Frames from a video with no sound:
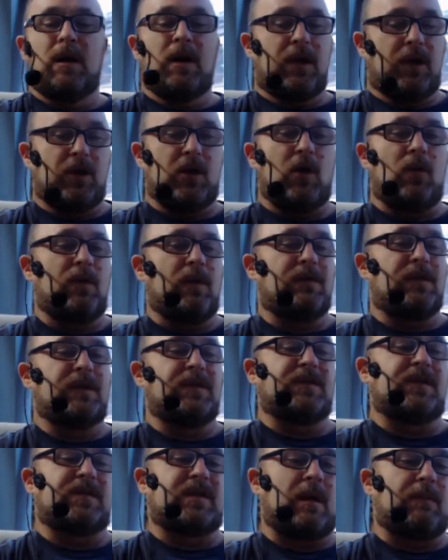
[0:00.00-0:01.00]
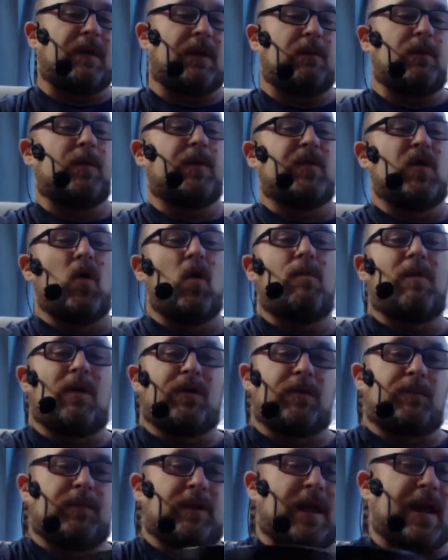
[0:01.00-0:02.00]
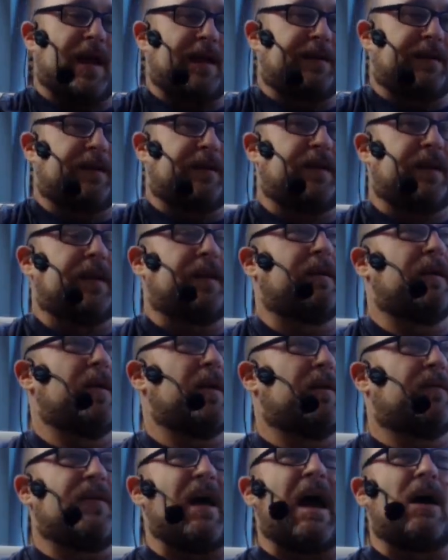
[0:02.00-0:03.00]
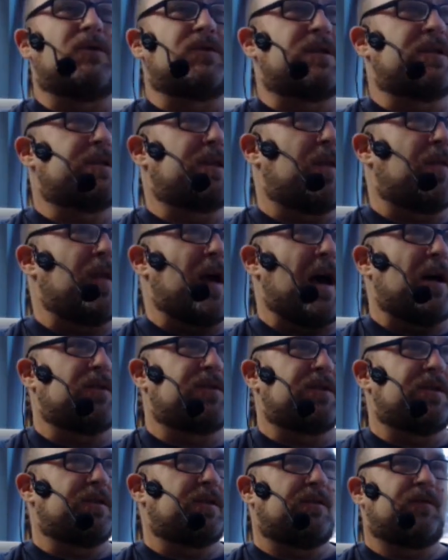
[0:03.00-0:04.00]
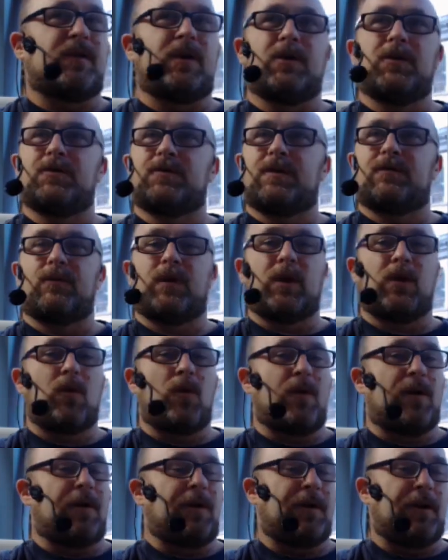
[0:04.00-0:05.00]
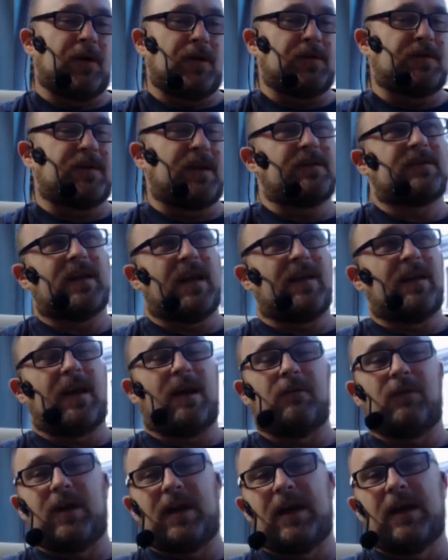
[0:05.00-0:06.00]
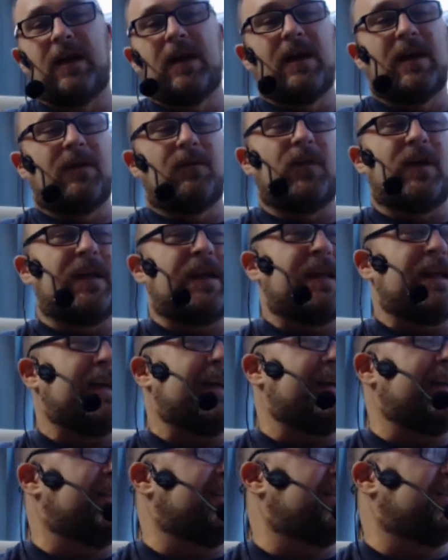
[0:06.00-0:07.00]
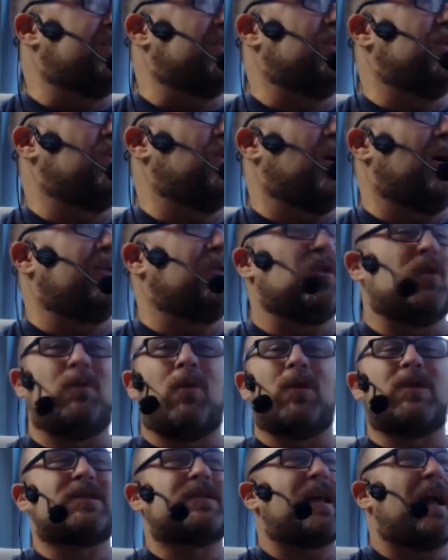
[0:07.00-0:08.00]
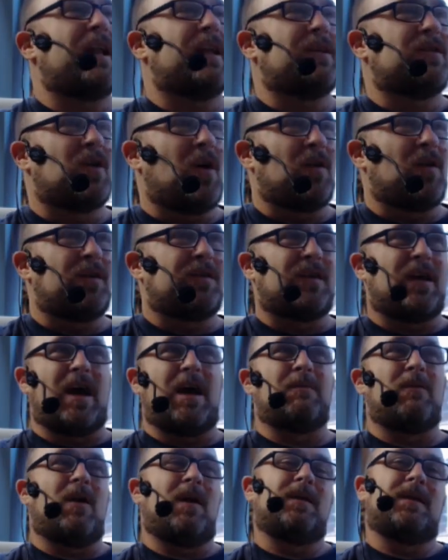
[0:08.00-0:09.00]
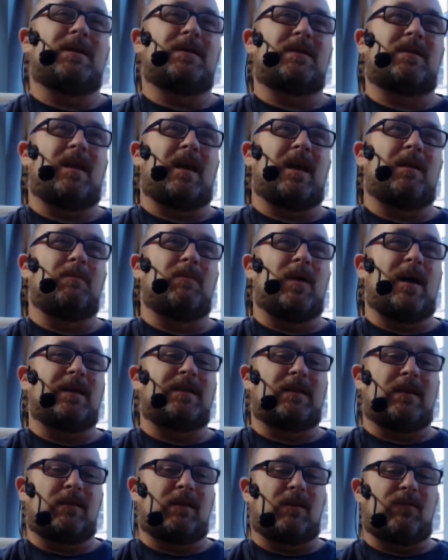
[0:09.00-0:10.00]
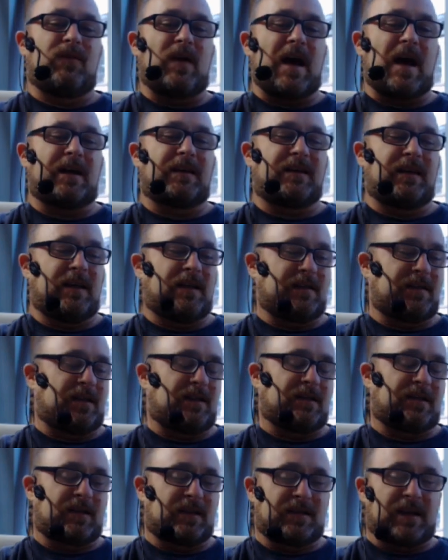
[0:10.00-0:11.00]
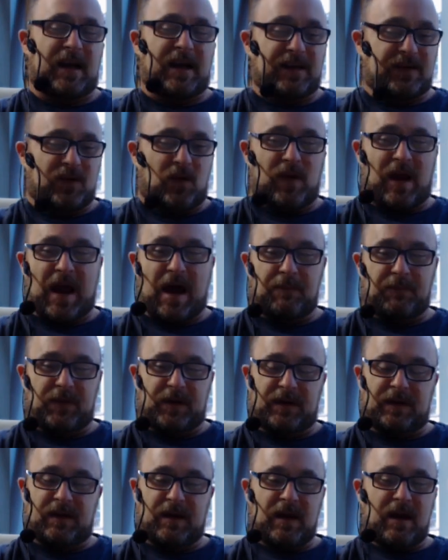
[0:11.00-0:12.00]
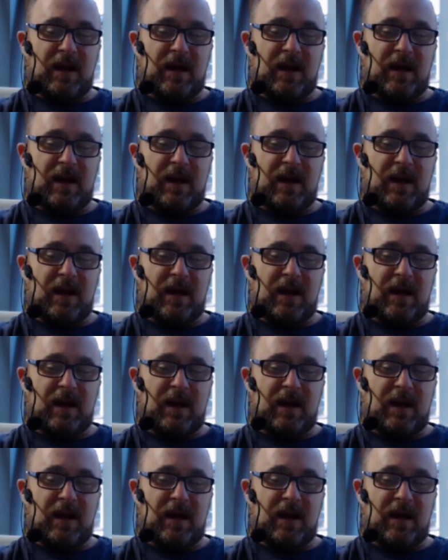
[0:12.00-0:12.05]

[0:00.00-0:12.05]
you know, this is something we would know about the plant in the thousands and thousands of years of recorded use. They say that we we need to uh, do more studies all the time on this thing, but the, the fact is, is the studies don't happen